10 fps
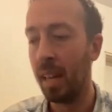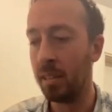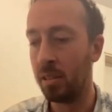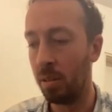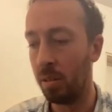
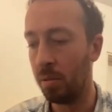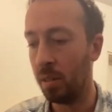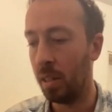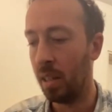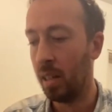And
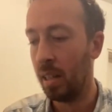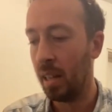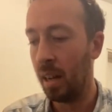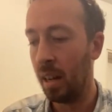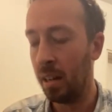so
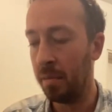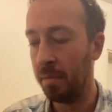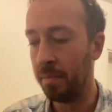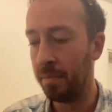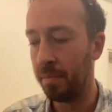
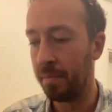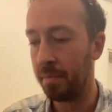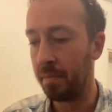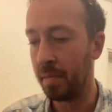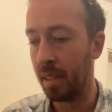
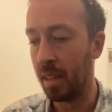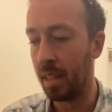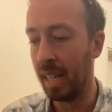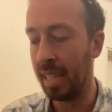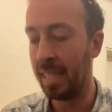
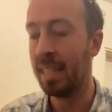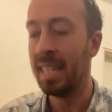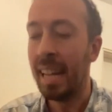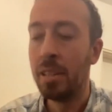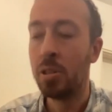it's in
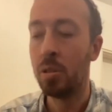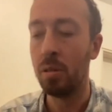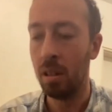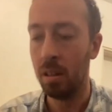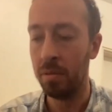the
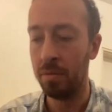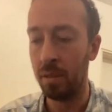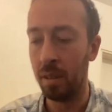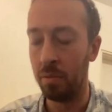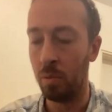nature
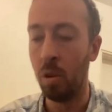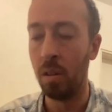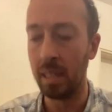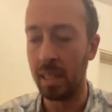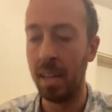of
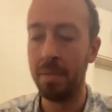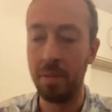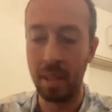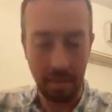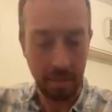war and
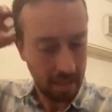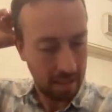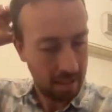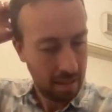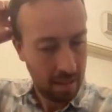conflict
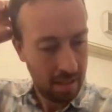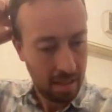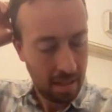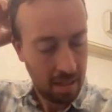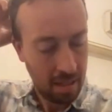that
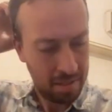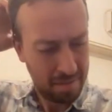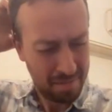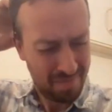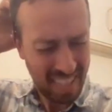
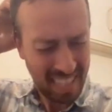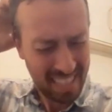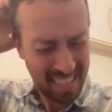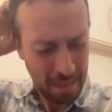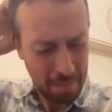
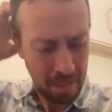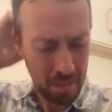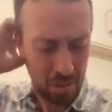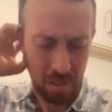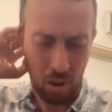things like
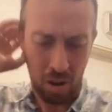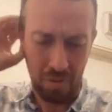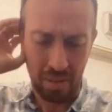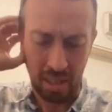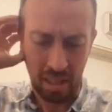bigotry
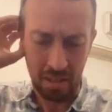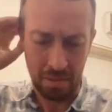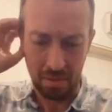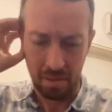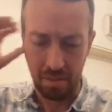often kind
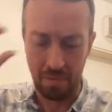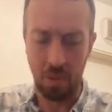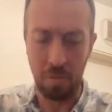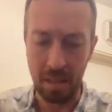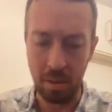of
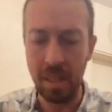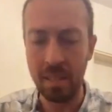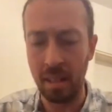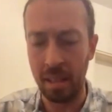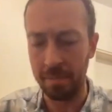fall by the
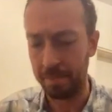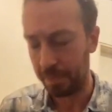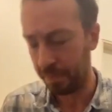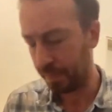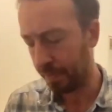wayside
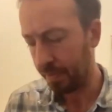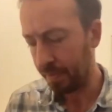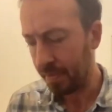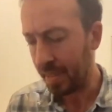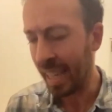
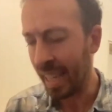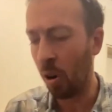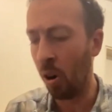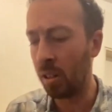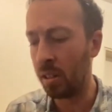and
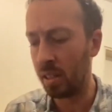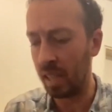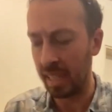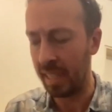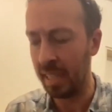are hard to
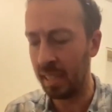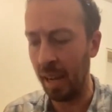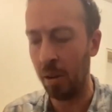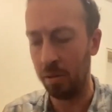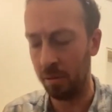like tease
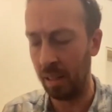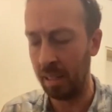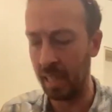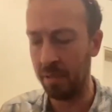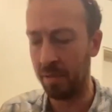out or
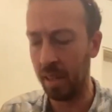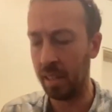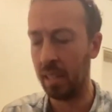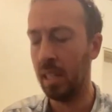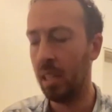
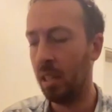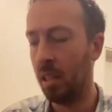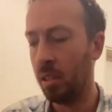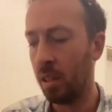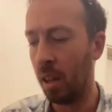identify.
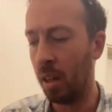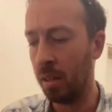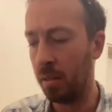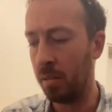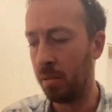
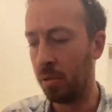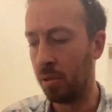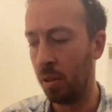So